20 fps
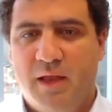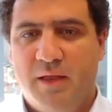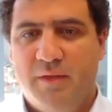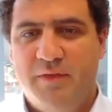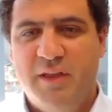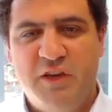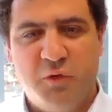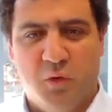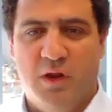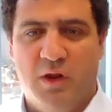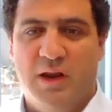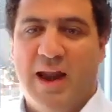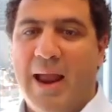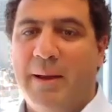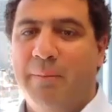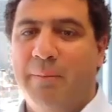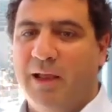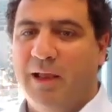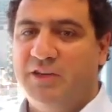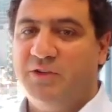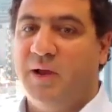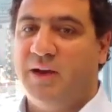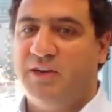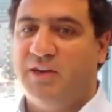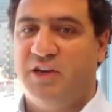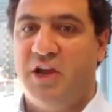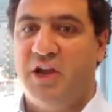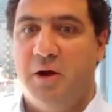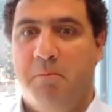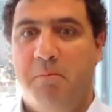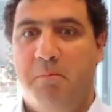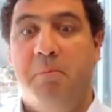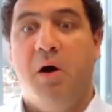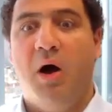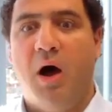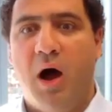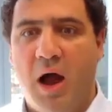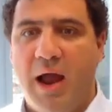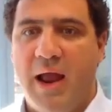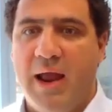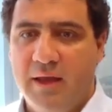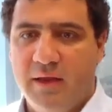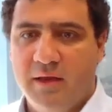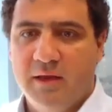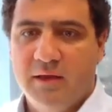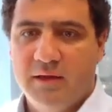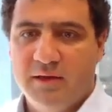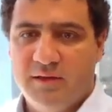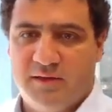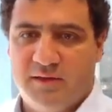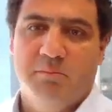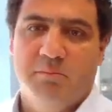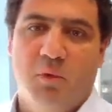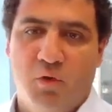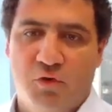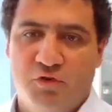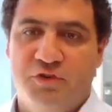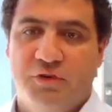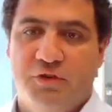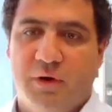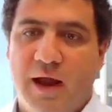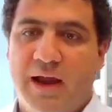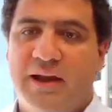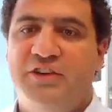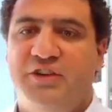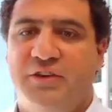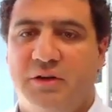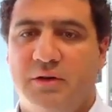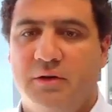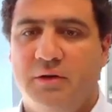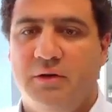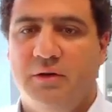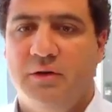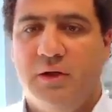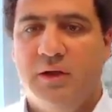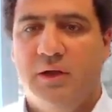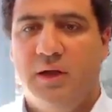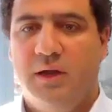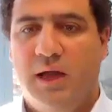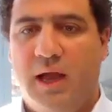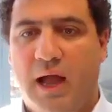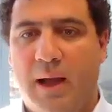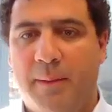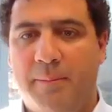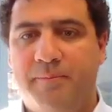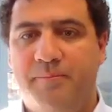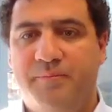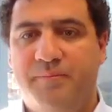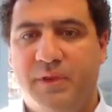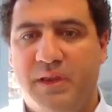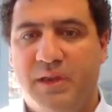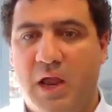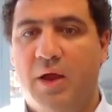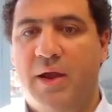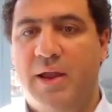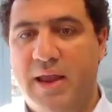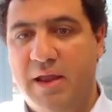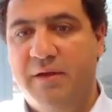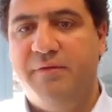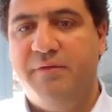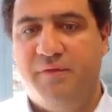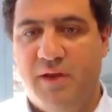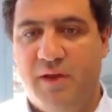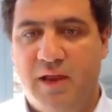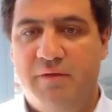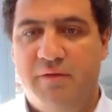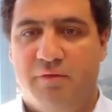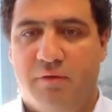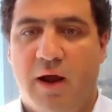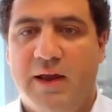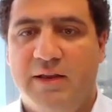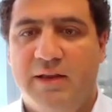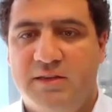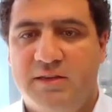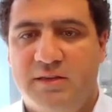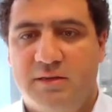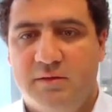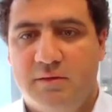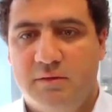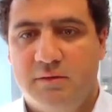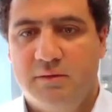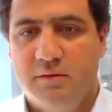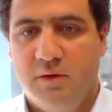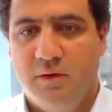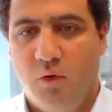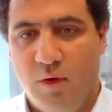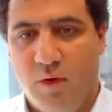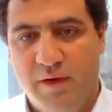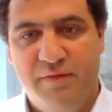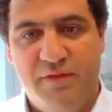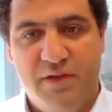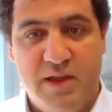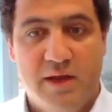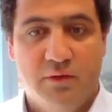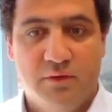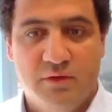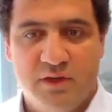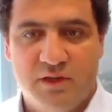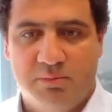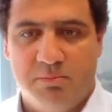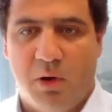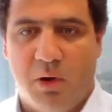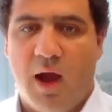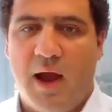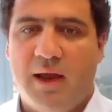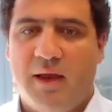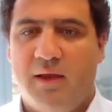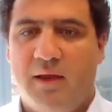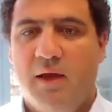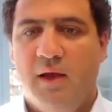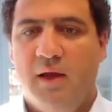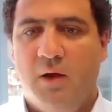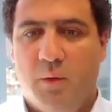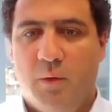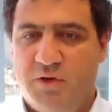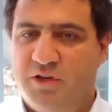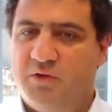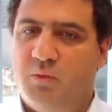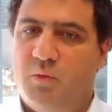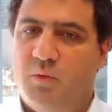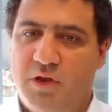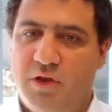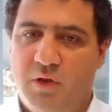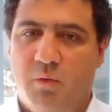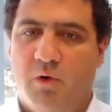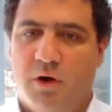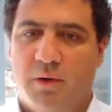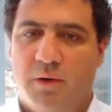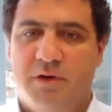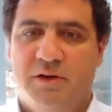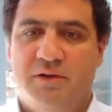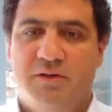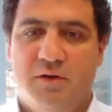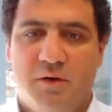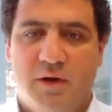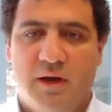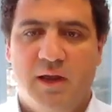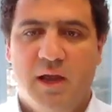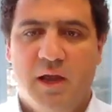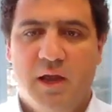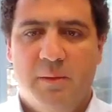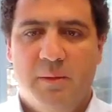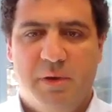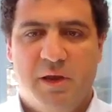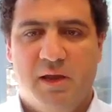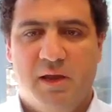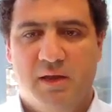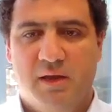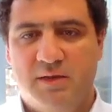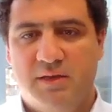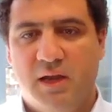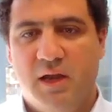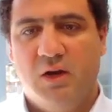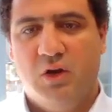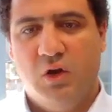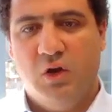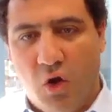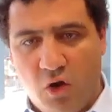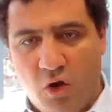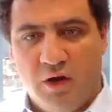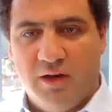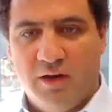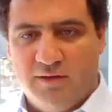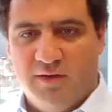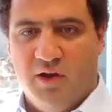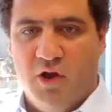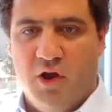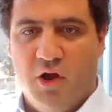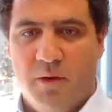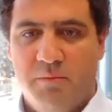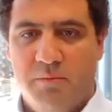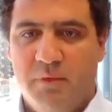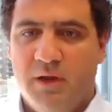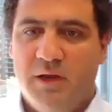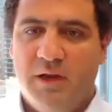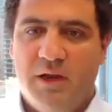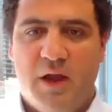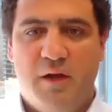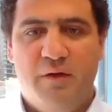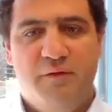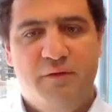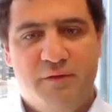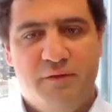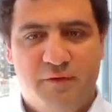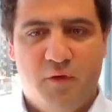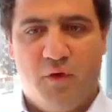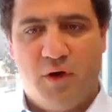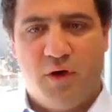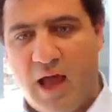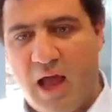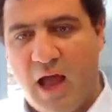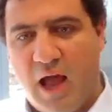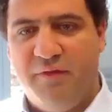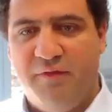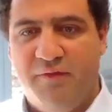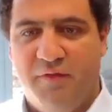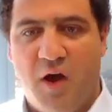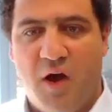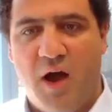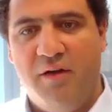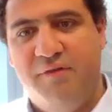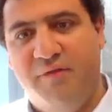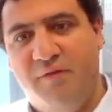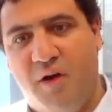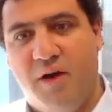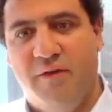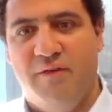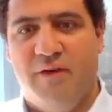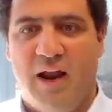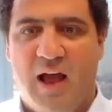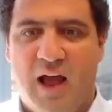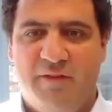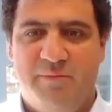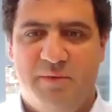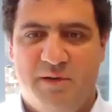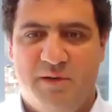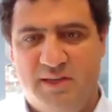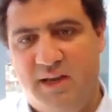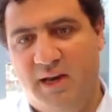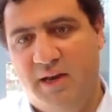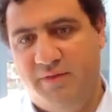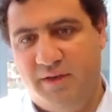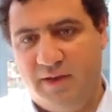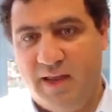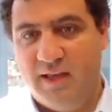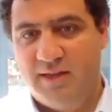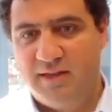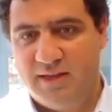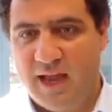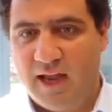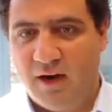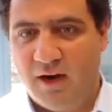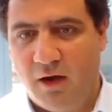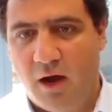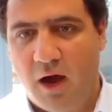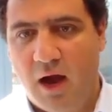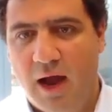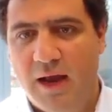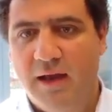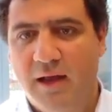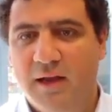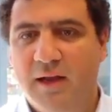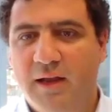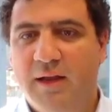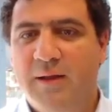this will enable us to actually go and buy some more duration, if rates or if yields spike, which is what you want to be doing, because longer term, 4.5%, 5.5%, if it gets that high,